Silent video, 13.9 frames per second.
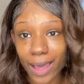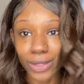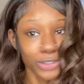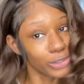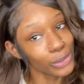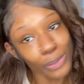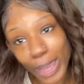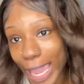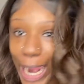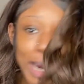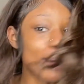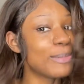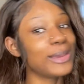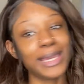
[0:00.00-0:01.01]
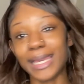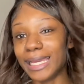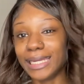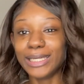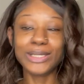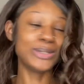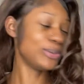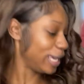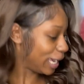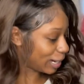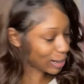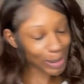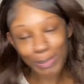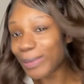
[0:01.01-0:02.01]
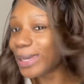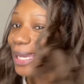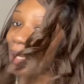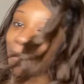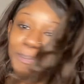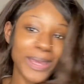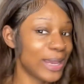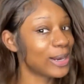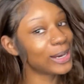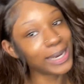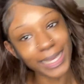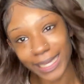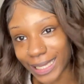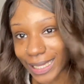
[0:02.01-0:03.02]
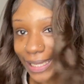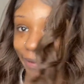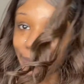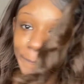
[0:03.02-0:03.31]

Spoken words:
Do you hear me? Do you hear me? Period.